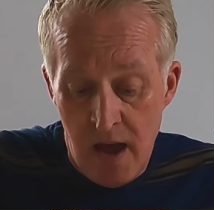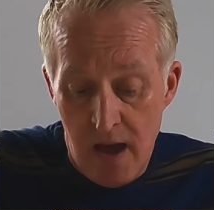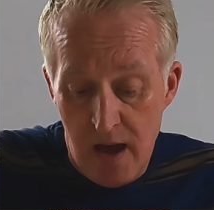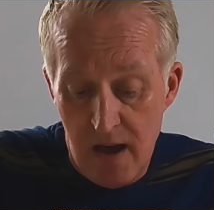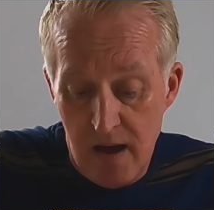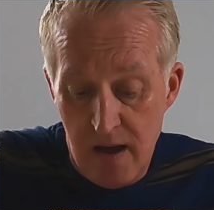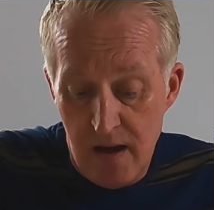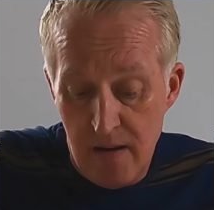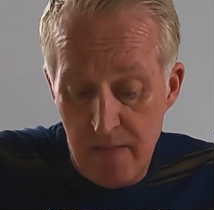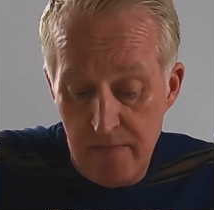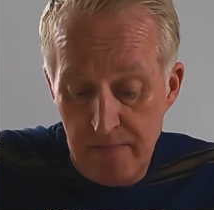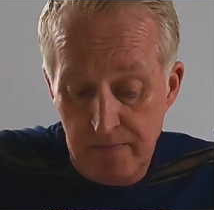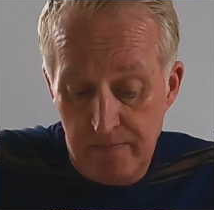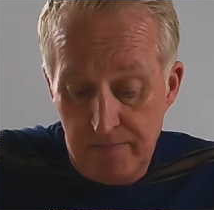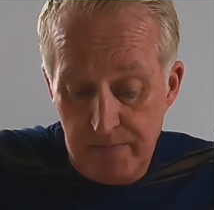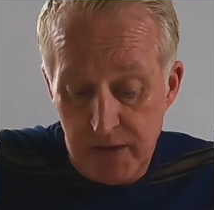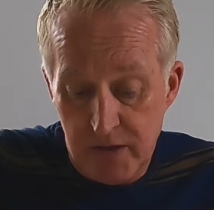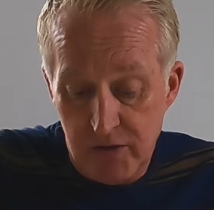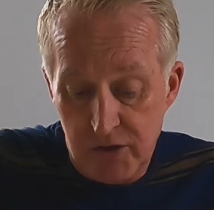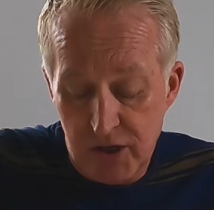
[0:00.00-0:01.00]

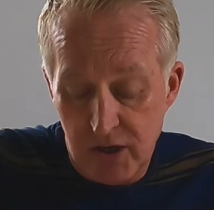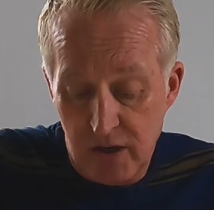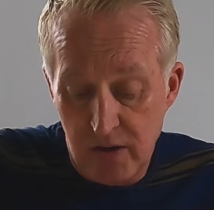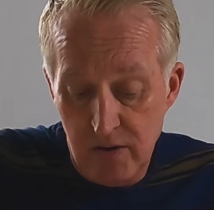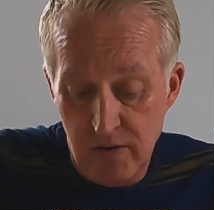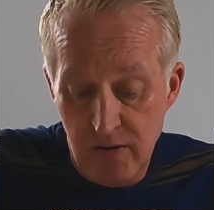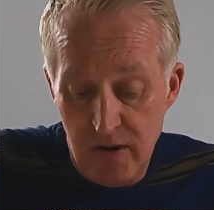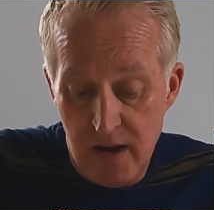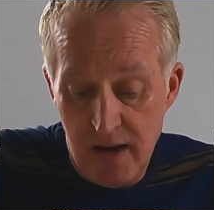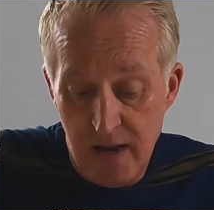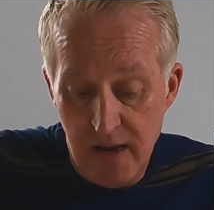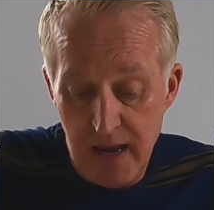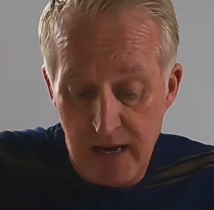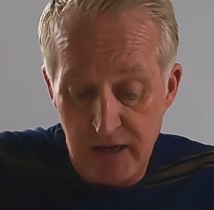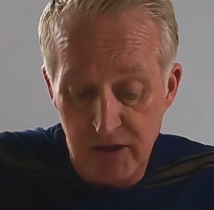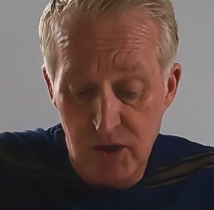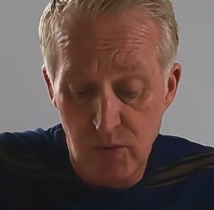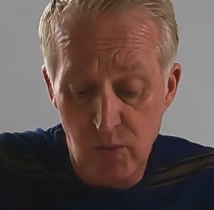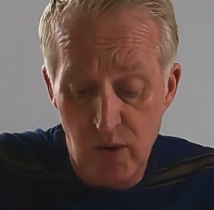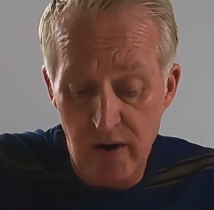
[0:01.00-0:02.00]
Um, so yeah,
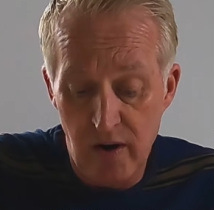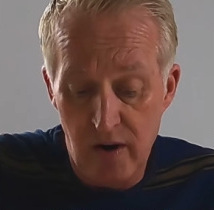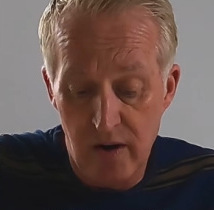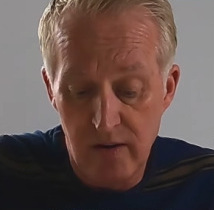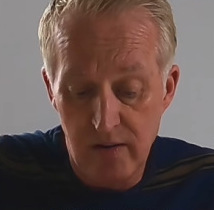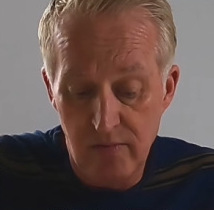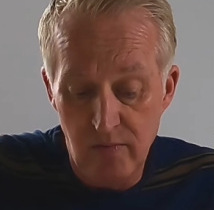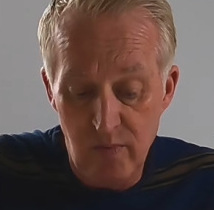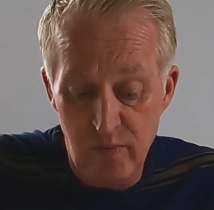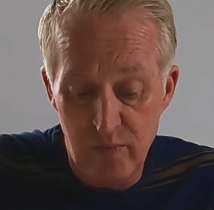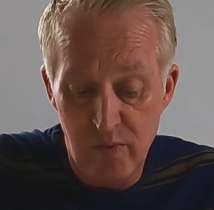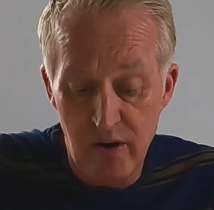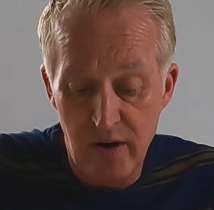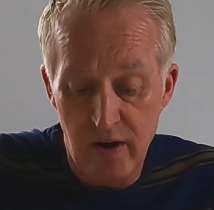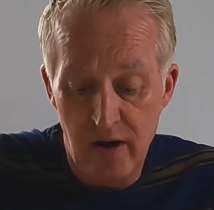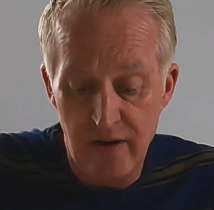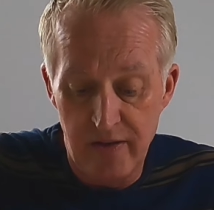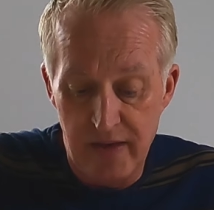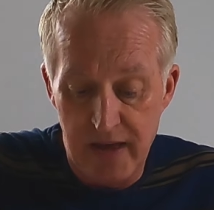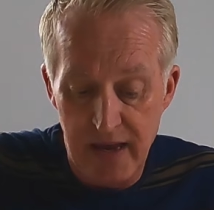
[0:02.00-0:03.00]
so what are what
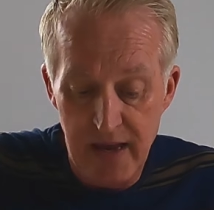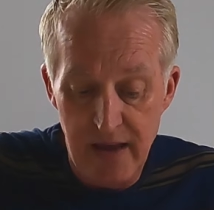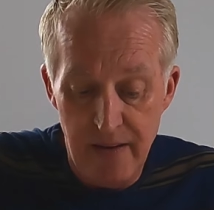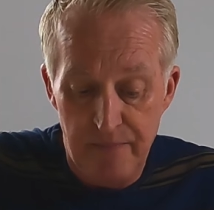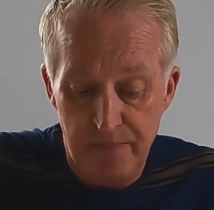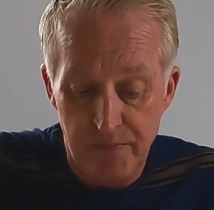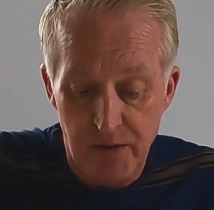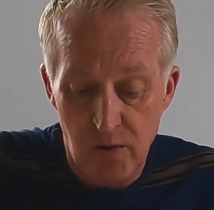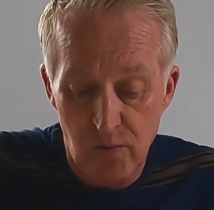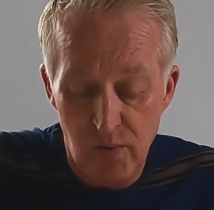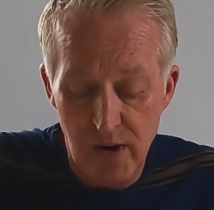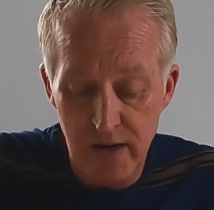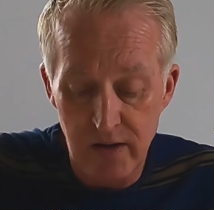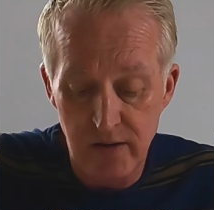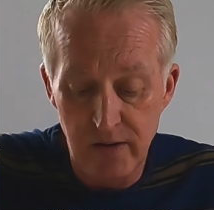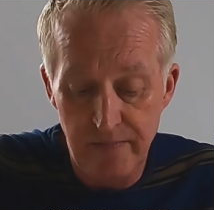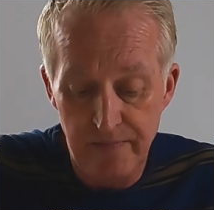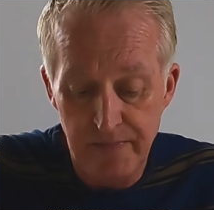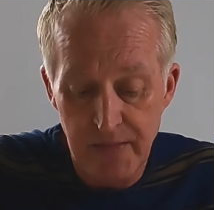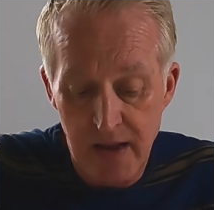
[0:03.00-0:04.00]
are they?
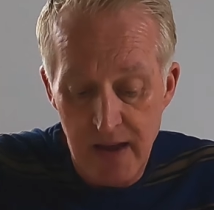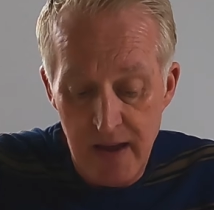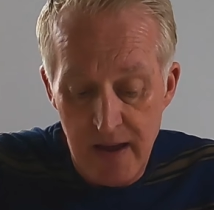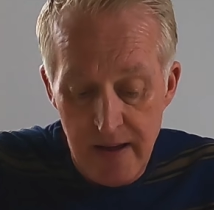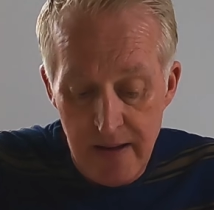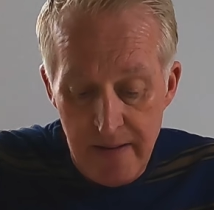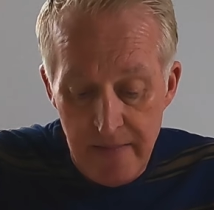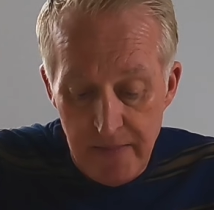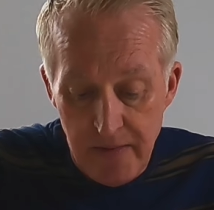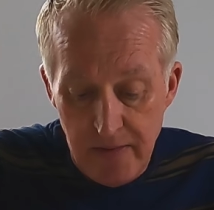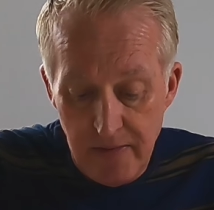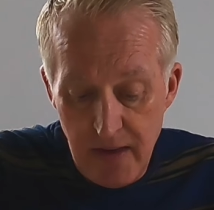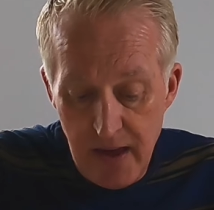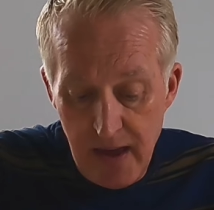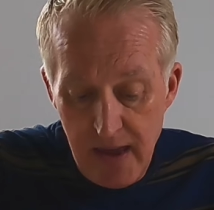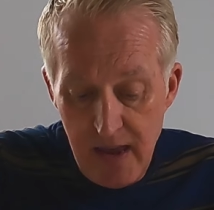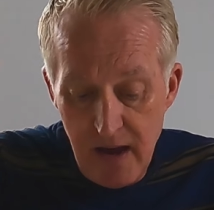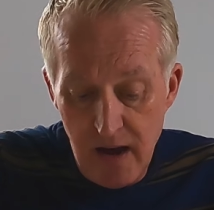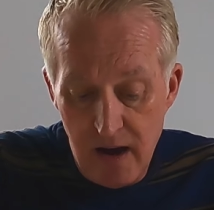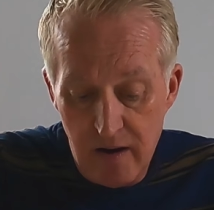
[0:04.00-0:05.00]
Well,
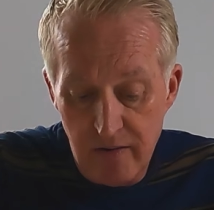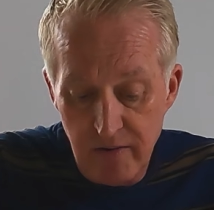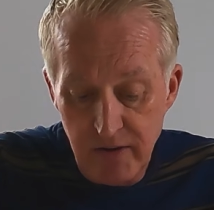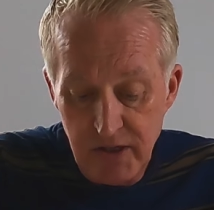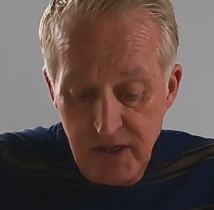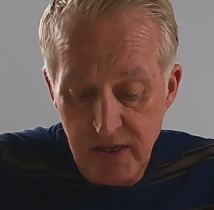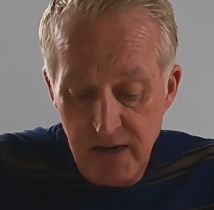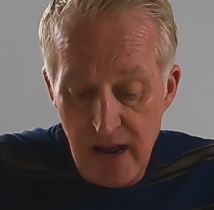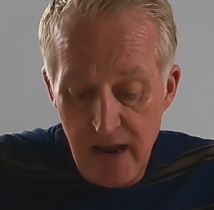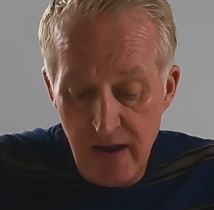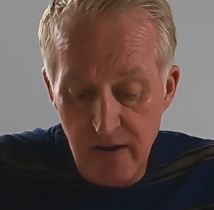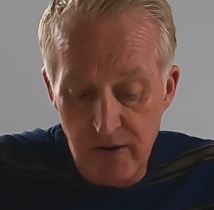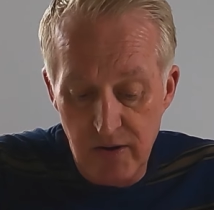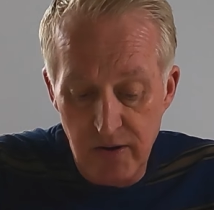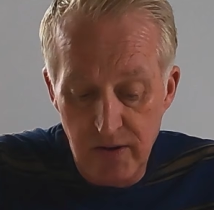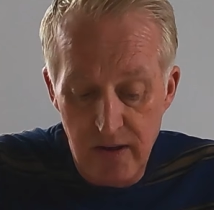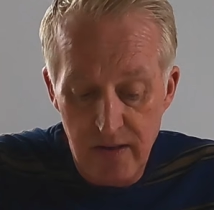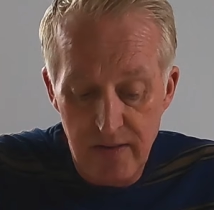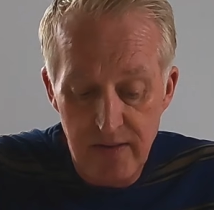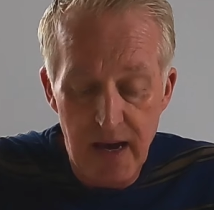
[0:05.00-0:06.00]
they are a
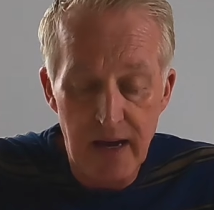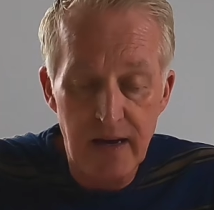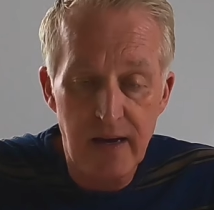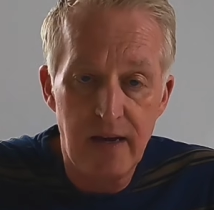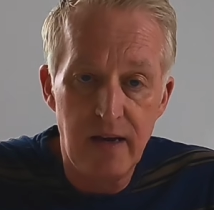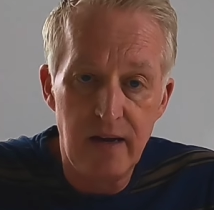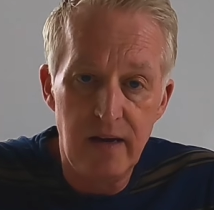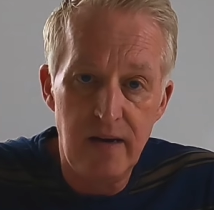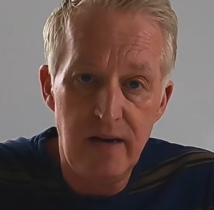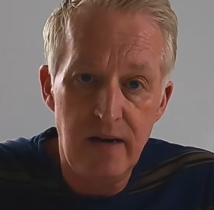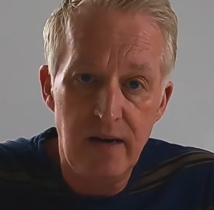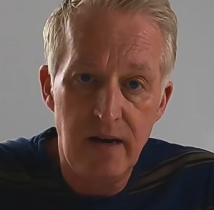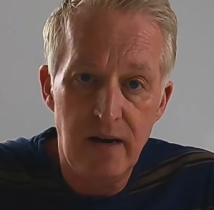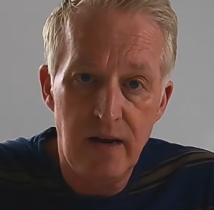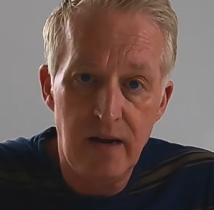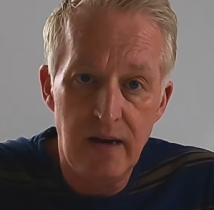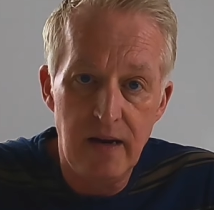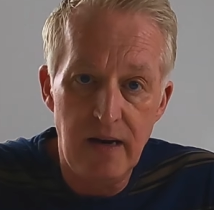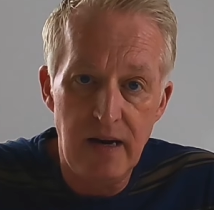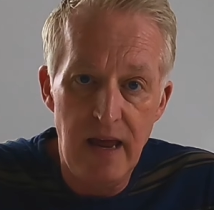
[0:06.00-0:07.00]
snail that can
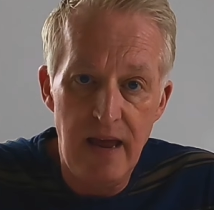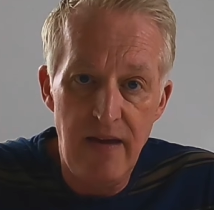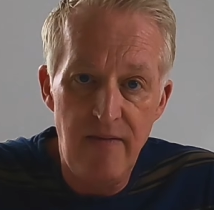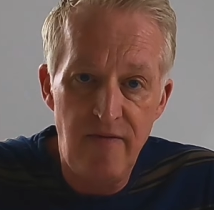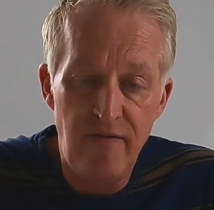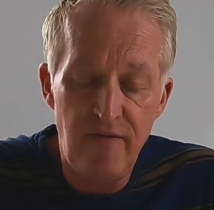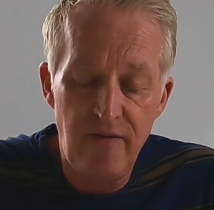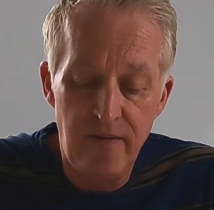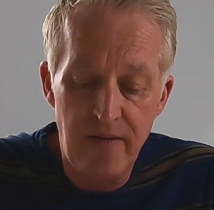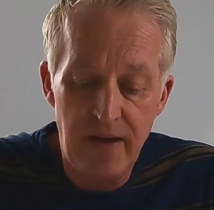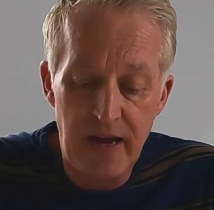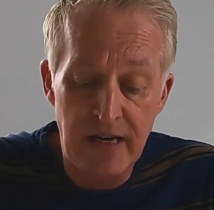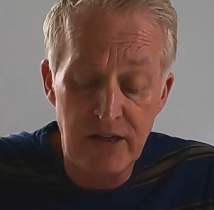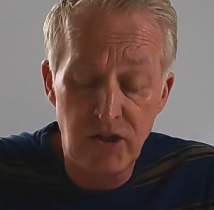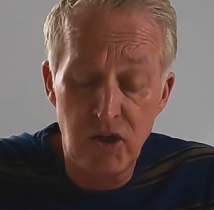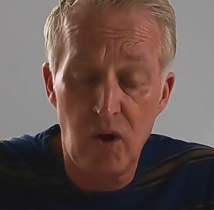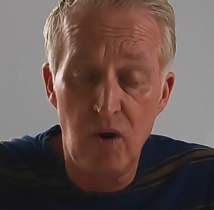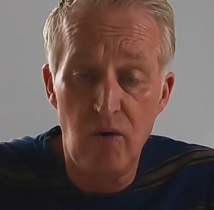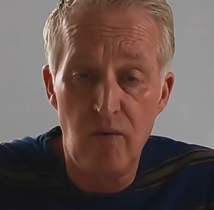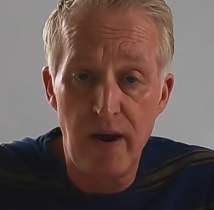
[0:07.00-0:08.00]
live
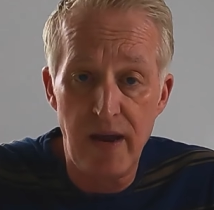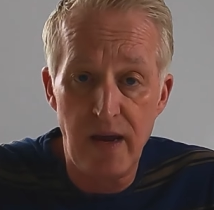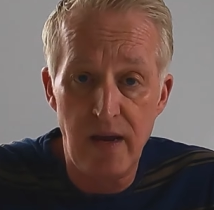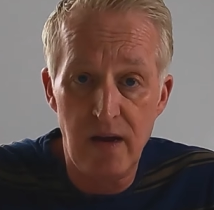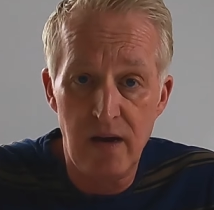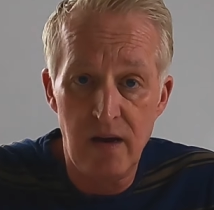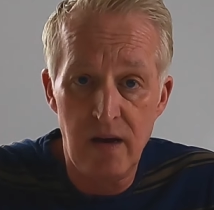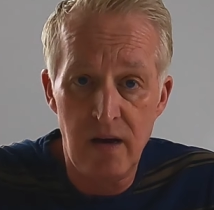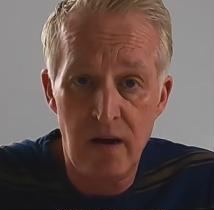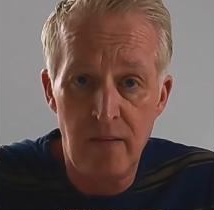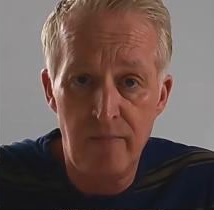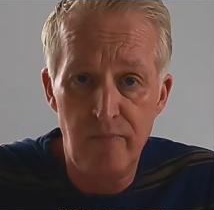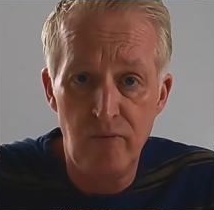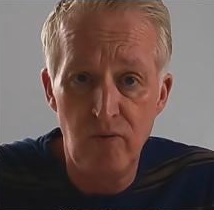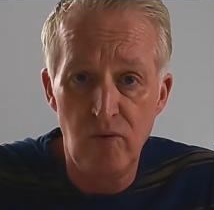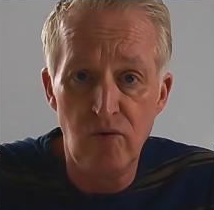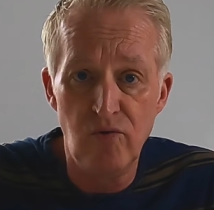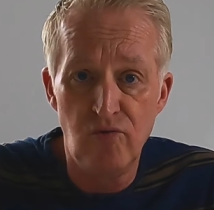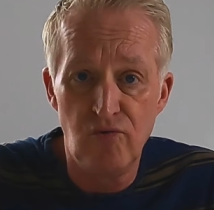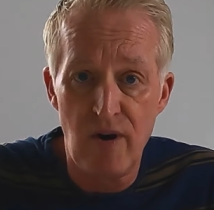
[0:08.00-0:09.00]
and tolerate a
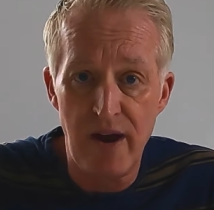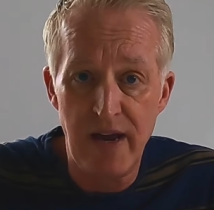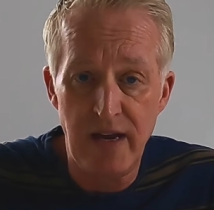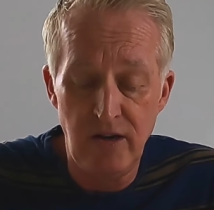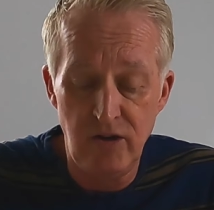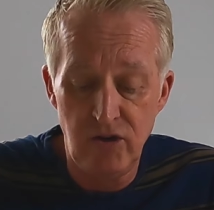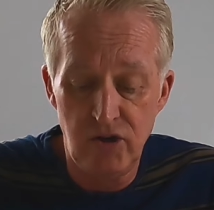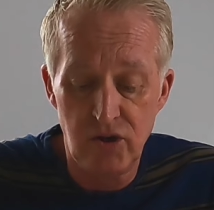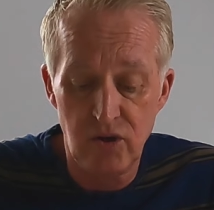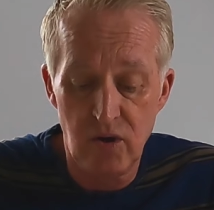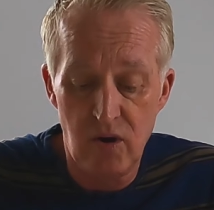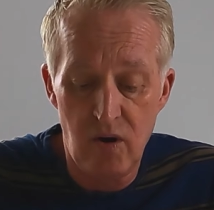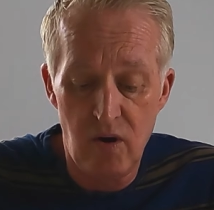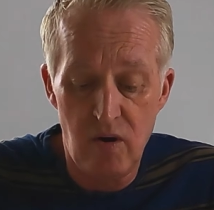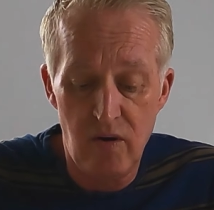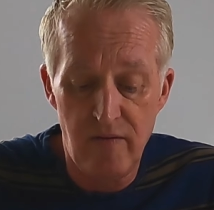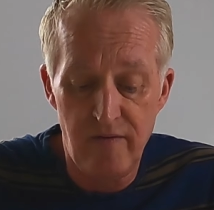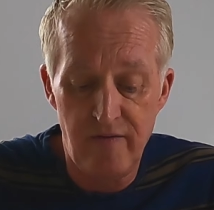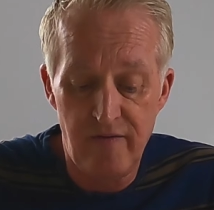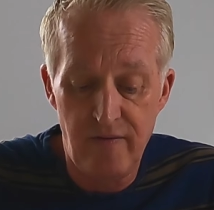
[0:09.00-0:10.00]
broad range
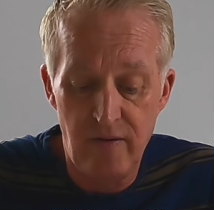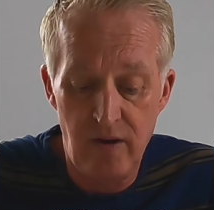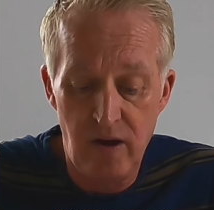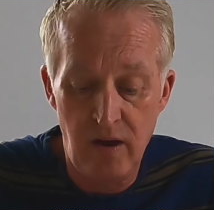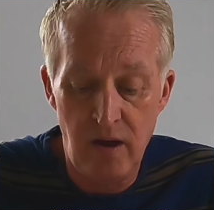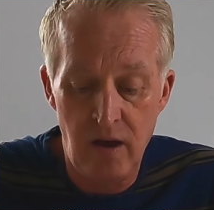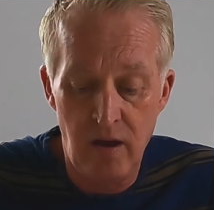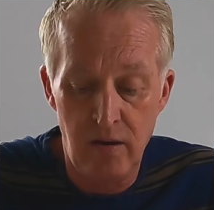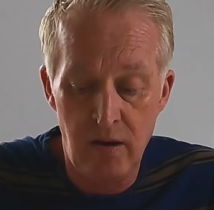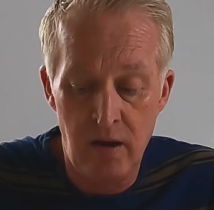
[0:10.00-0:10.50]
of uh,